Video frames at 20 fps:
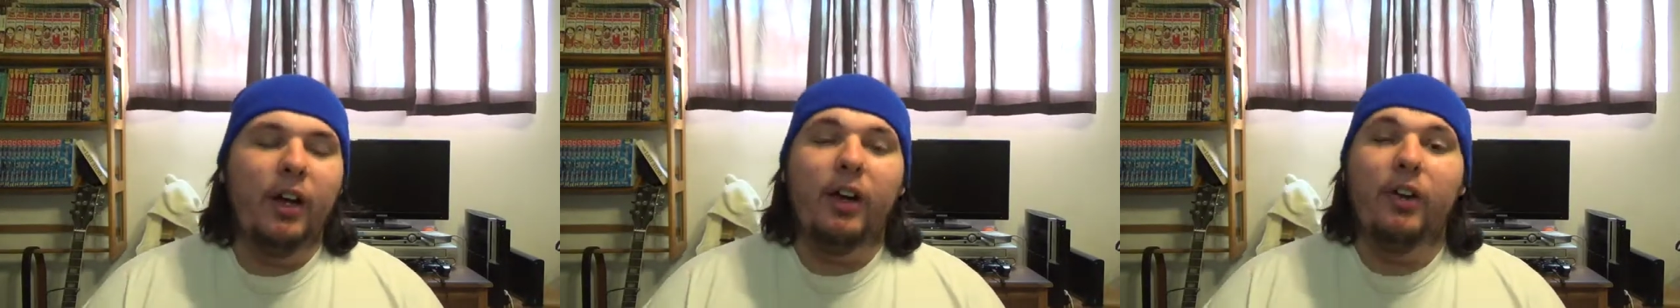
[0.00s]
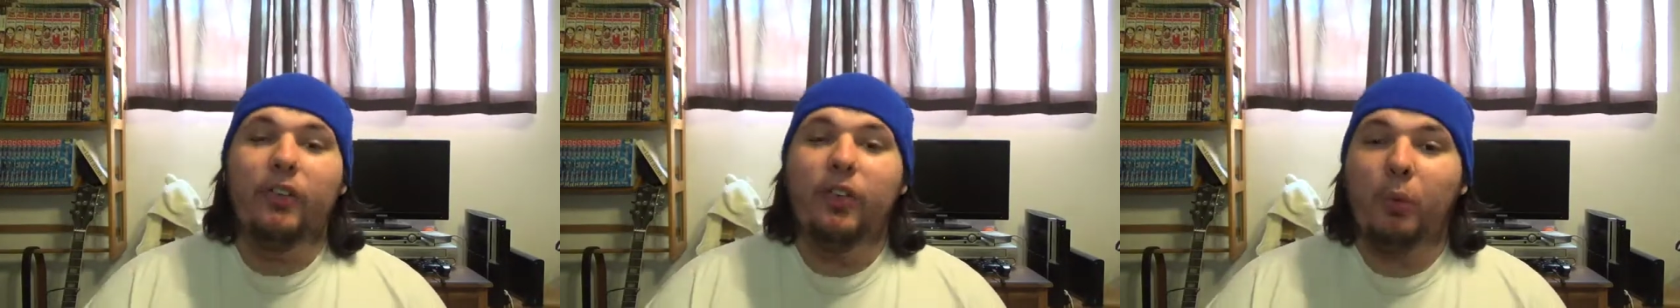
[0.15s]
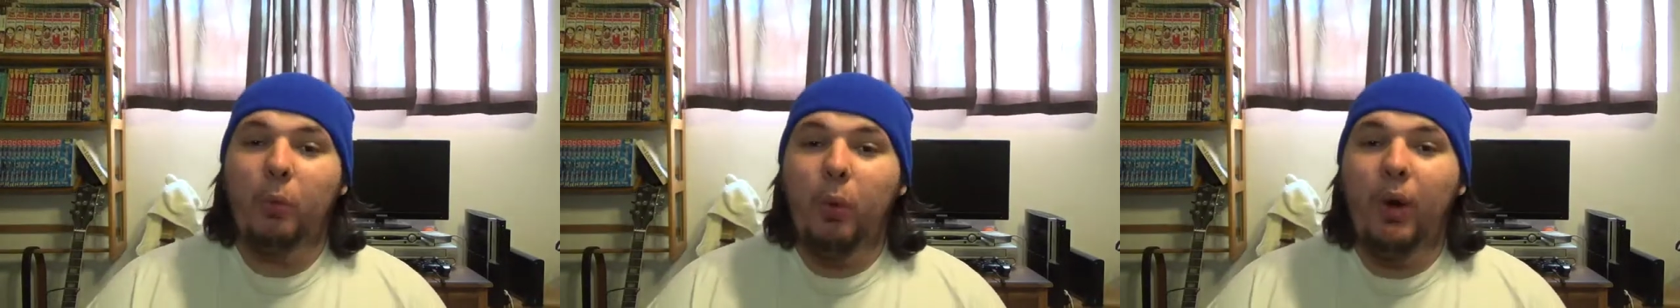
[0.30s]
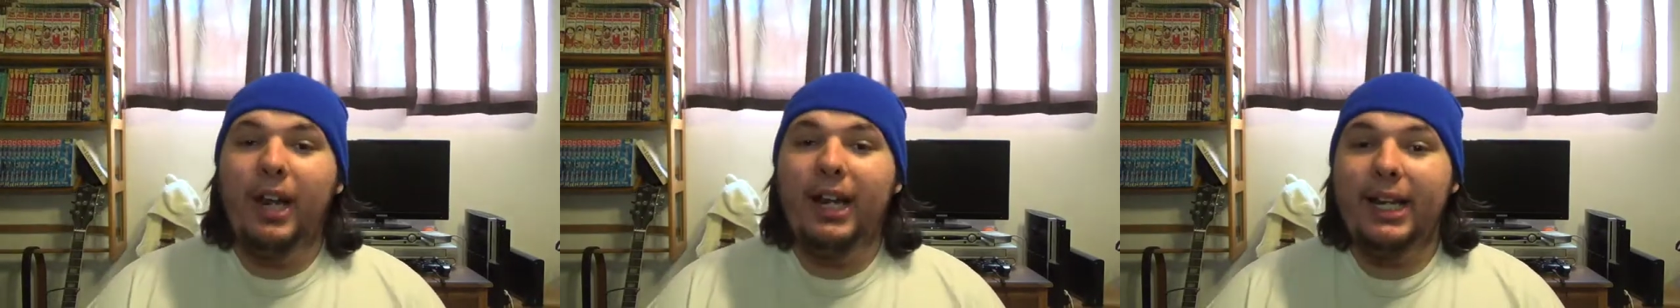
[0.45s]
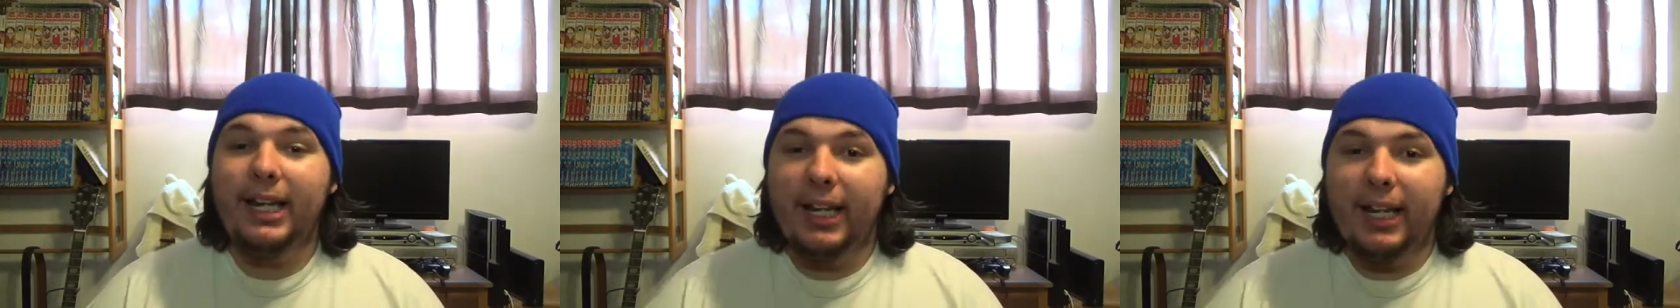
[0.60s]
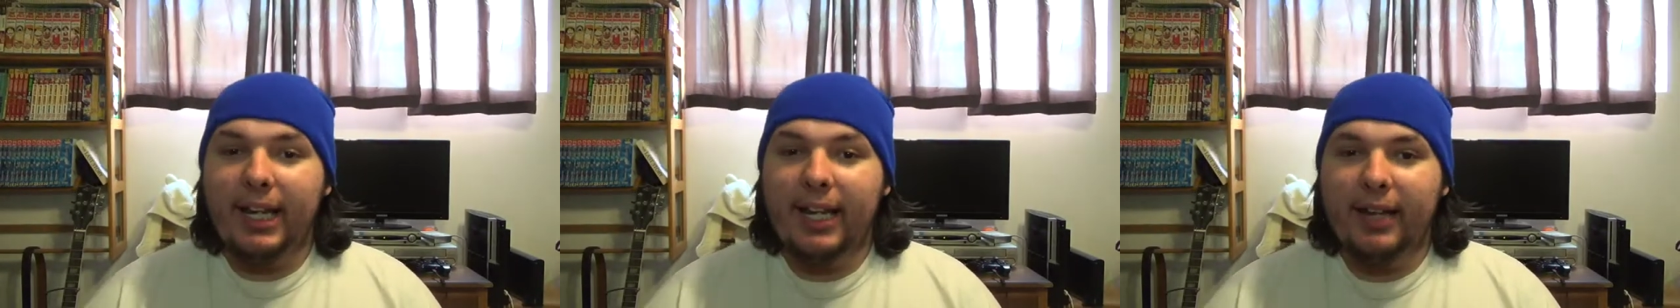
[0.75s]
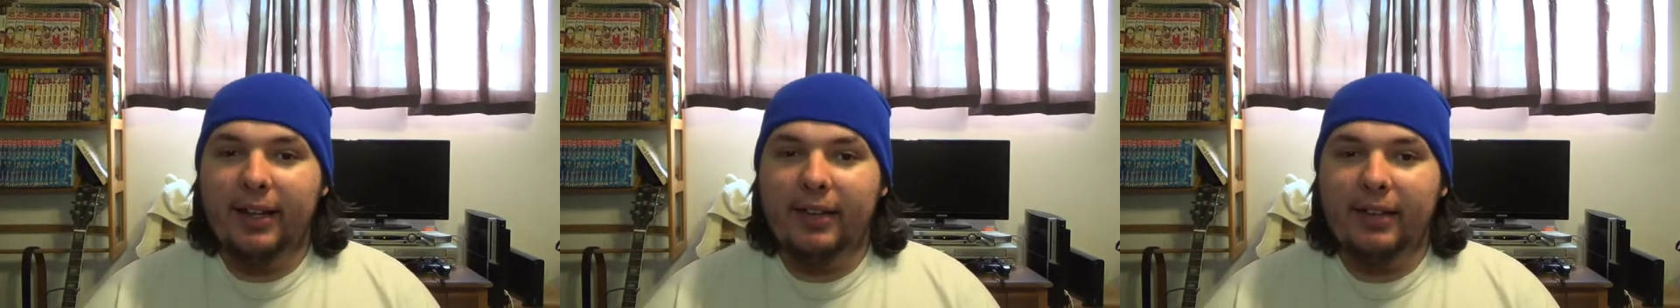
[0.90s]
For what it
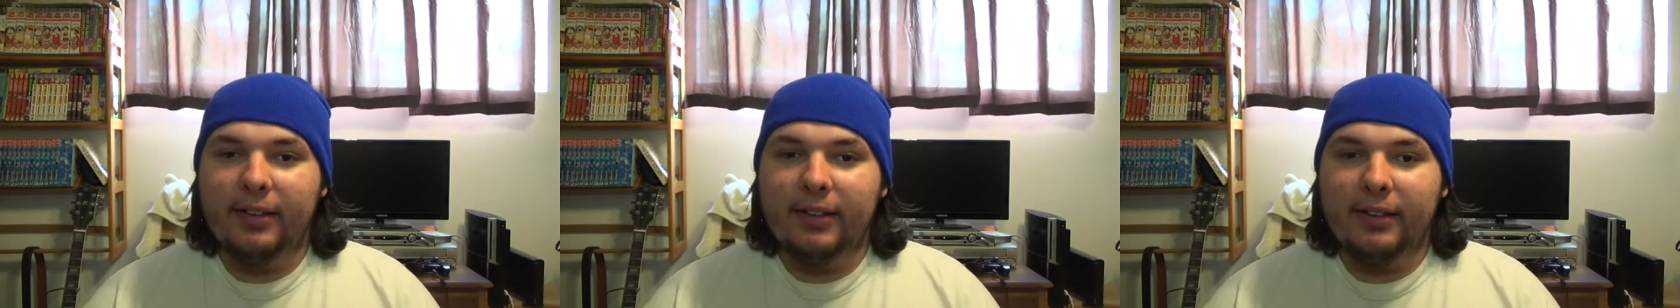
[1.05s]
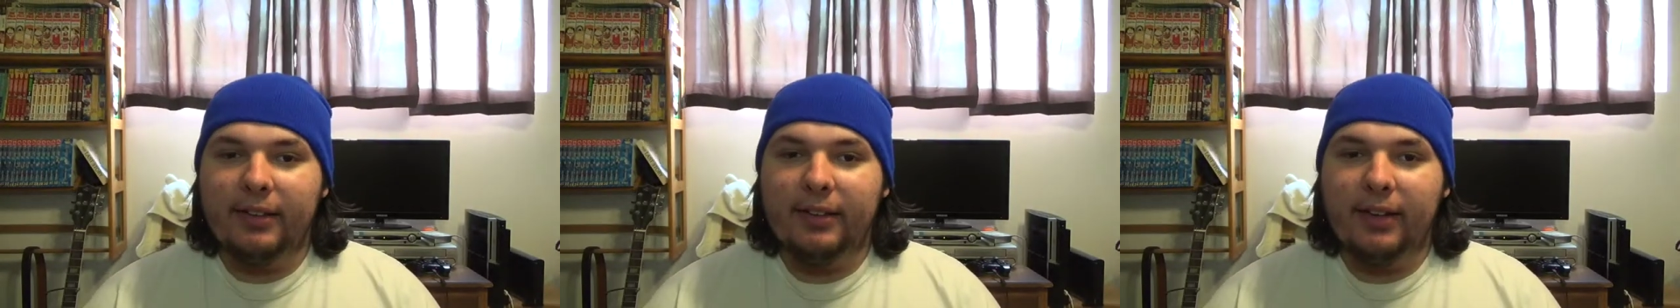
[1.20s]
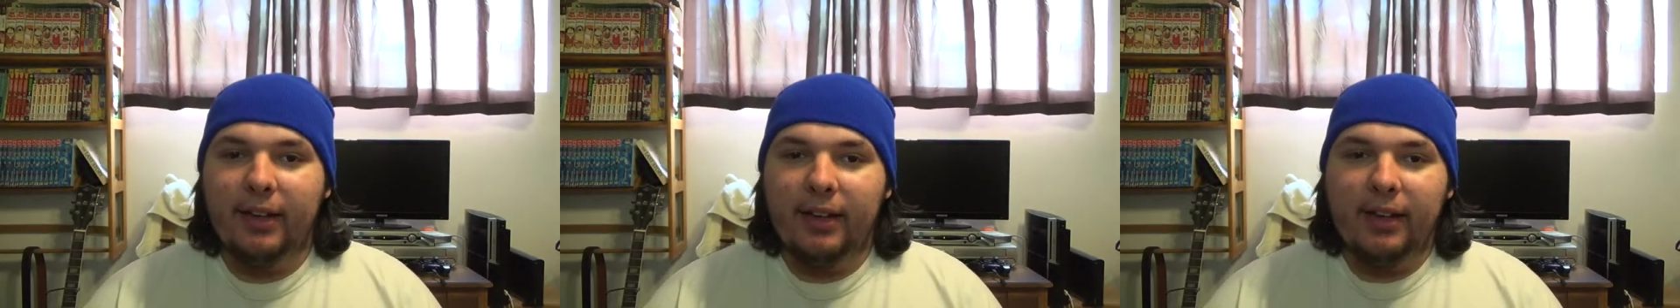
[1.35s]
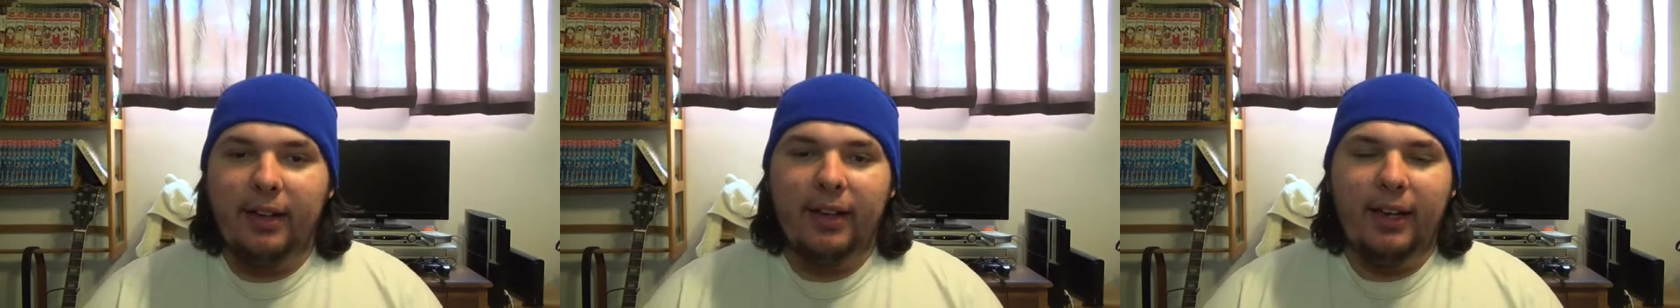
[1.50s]
is,